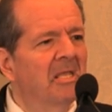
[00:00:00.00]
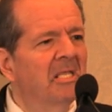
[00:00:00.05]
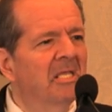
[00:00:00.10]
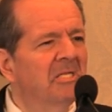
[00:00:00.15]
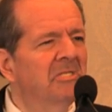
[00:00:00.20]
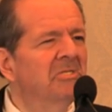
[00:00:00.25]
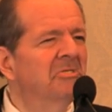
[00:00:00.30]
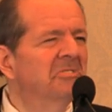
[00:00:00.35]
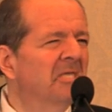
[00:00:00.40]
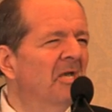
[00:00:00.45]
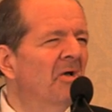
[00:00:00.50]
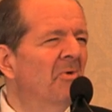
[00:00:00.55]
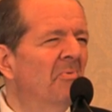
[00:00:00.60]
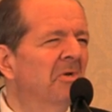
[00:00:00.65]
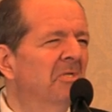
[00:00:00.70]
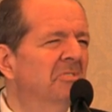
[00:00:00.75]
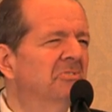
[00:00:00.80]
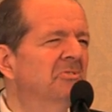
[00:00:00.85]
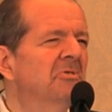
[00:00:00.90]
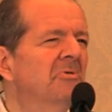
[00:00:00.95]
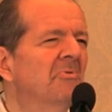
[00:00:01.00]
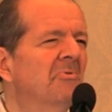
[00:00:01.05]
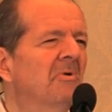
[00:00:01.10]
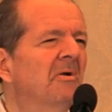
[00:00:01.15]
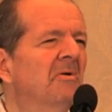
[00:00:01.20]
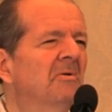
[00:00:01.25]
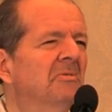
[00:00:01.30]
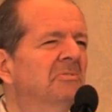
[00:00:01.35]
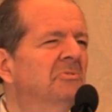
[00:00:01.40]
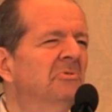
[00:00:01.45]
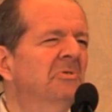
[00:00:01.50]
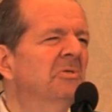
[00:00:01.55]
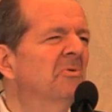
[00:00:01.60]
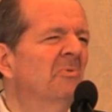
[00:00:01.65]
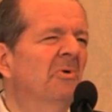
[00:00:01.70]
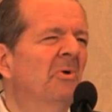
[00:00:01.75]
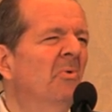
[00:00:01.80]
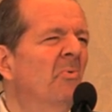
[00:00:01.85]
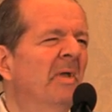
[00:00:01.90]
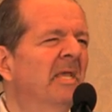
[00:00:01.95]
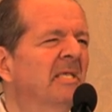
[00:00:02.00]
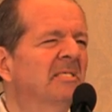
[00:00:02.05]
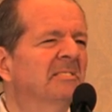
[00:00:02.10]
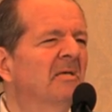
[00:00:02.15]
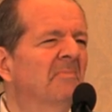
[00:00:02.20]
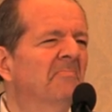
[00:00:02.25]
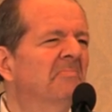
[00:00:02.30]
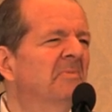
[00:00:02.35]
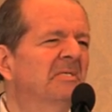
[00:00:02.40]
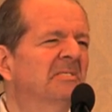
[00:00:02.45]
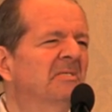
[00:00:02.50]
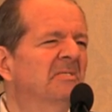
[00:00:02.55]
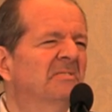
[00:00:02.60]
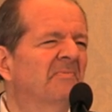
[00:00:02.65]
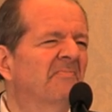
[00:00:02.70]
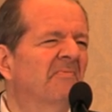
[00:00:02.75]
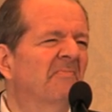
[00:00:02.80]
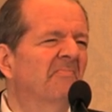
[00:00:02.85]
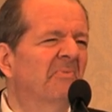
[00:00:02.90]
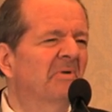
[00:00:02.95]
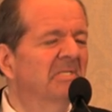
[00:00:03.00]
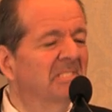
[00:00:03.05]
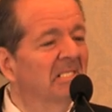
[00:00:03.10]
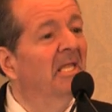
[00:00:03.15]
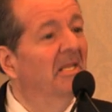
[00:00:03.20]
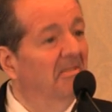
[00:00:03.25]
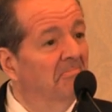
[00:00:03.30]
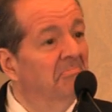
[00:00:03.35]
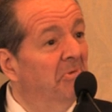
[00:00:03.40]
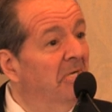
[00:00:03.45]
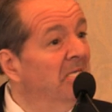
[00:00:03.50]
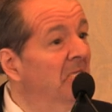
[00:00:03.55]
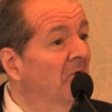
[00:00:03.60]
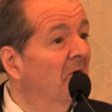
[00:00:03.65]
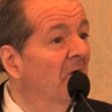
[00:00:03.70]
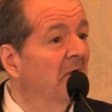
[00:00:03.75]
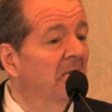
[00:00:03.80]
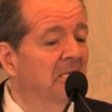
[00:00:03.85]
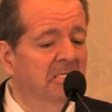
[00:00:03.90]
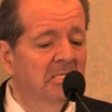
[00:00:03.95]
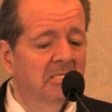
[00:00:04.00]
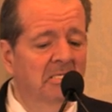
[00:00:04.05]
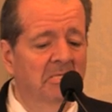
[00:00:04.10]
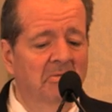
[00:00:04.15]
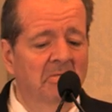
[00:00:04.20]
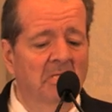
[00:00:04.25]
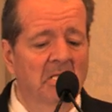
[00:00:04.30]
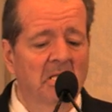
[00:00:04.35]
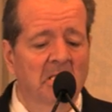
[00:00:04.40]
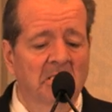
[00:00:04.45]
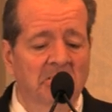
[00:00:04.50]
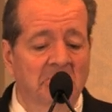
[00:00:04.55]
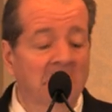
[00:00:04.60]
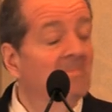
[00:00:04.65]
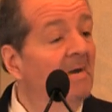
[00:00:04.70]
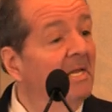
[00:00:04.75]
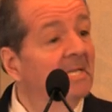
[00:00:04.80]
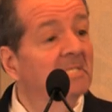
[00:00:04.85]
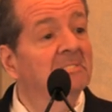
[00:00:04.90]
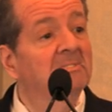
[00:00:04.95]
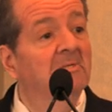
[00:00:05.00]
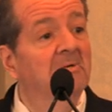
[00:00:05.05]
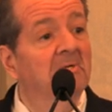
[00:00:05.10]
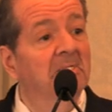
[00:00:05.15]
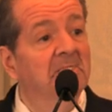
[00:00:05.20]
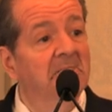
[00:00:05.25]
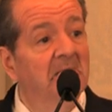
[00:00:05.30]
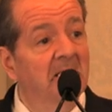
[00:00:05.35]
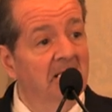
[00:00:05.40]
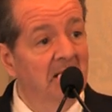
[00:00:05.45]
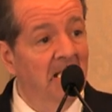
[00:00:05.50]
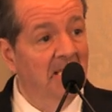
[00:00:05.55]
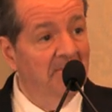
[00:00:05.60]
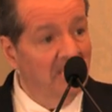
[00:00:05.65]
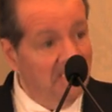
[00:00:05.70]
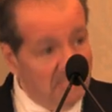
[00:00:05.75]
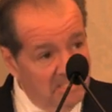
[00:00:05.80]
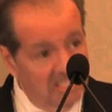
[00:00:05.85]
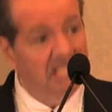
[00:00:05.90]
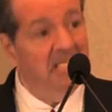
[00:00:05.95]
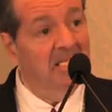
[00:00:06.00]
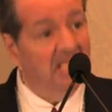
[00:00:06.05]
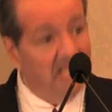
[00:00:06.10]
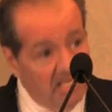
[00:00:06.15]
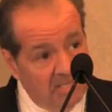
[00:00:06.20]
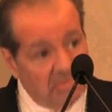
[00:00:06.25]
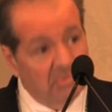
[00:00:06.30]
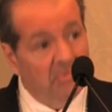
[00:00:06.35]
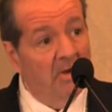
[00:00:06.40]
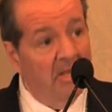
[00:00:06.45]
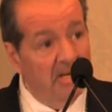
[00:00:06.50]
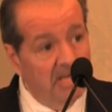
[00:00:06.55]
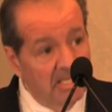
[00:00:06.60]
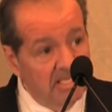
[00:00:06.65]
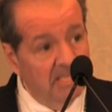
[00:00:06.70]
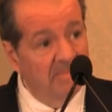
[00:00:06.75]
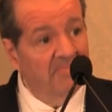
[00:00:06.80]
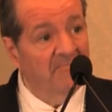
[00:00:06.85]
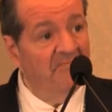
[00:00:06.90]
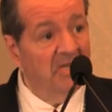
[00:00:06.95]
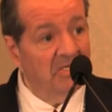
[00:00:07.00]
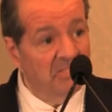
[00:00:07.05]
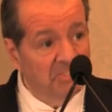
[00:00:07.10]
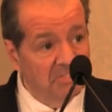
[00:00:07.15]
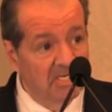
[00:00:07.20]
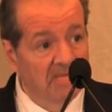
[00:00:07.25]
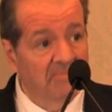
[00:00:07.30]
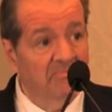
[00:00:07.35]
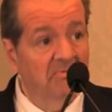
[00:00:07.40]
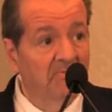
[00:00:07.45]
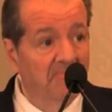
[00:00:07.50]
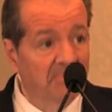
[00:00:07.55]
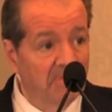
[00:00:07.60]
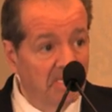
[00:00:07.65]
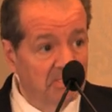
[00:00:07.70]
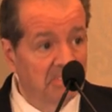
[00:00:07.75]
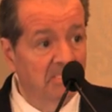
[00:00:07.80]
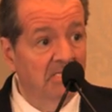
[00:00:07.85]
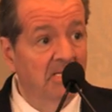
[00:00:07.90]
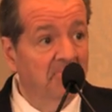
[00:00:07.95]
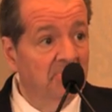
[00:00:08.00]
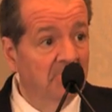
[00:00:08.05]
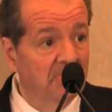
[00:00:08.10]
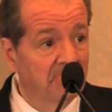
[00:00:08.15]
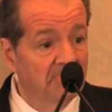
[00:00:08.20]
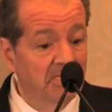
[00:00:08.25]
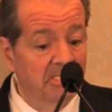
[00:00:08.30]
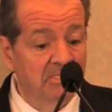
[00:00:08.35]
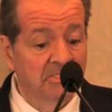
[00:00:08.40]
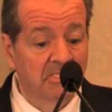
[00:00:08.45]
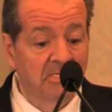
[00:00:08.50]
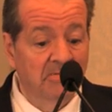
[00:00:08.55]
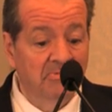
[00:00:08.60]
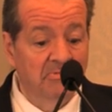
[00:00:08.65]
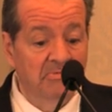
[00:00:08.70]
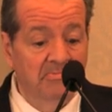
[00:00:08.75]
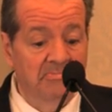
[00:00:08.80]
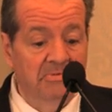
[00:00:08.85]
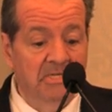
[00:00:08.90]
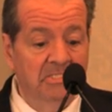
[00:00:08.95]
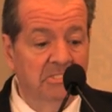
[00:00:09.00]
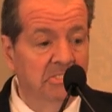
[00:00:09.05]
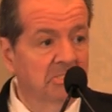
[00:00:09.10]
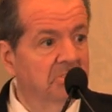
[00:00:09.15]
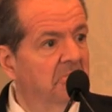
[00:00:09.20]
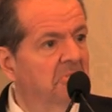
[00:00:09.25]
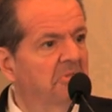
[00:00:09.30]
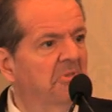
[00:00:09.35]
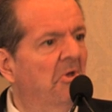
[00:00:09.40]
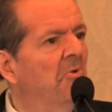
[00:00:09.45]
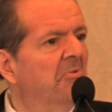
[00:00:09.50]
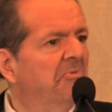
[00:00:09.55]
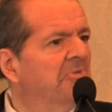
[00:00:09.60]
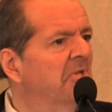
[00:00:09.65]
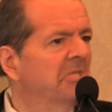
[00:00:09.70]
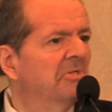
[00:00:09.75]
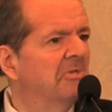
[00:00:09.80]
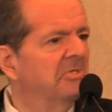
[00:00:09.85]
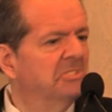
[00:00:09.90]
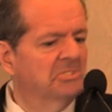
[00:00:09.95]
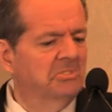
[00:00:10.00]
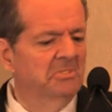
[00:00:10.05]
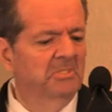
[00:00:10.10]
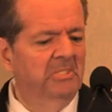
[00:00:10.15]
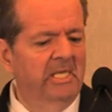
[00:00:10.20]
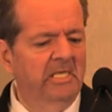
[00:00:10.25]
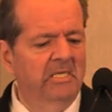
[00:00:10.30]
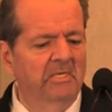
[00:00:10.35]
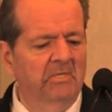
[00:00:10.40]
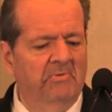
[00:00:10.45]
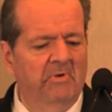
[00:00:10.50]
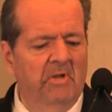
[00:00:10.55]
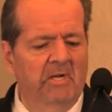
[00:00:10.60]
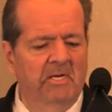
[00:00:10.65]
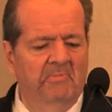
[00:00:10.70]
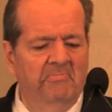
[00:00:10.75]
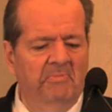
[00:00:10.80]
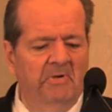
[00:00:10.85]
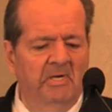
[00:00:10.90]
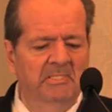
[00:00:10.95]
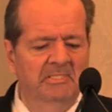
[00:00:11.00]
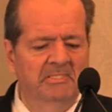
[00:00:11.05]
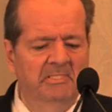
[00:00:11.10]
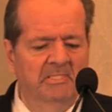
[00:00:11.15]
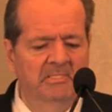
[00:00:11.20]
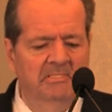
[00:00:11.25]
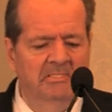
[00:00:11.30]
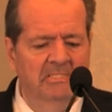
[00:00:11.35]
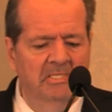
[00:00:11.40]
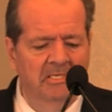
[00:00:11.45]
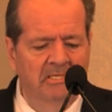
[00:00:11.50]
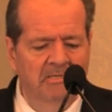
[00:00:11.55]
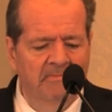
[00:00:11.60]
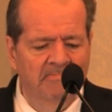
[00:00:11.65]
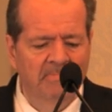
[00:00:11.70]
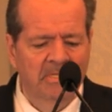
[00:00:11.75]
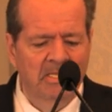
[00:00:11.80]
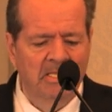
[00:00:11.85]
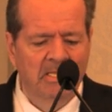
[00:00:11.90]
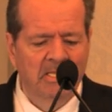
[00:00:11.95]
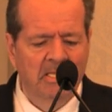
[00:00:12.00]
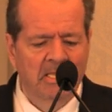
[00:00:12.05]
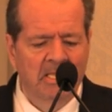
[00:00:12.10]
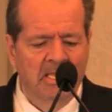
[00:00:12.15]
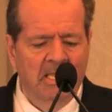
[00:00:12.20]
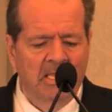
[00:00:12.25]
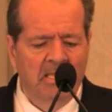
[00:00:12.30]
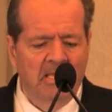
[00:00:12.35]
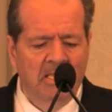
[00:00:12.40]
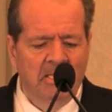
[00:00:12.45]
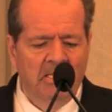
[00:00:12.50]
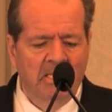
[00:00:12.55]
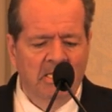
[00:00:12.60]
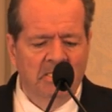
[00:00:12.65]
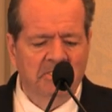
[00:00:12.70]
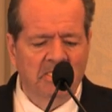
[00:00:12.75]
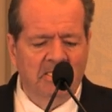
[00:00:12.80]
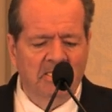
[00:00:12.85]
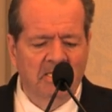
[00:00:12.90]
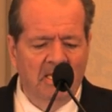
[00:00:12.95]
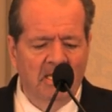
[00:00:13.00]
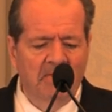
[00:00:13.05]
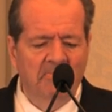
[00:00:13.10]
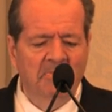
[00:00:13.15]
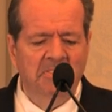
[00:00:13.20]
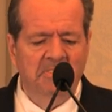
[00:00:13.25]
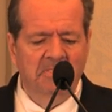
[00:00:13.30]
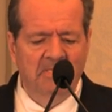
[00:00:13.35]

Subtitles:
can you tell when a two-year-old wakes up and is a different person? It's pretty hard, you know? So it might have started then, and then the kid had chronic infection after infection after infection after infection. So the whole thing looks like a chronic process. The common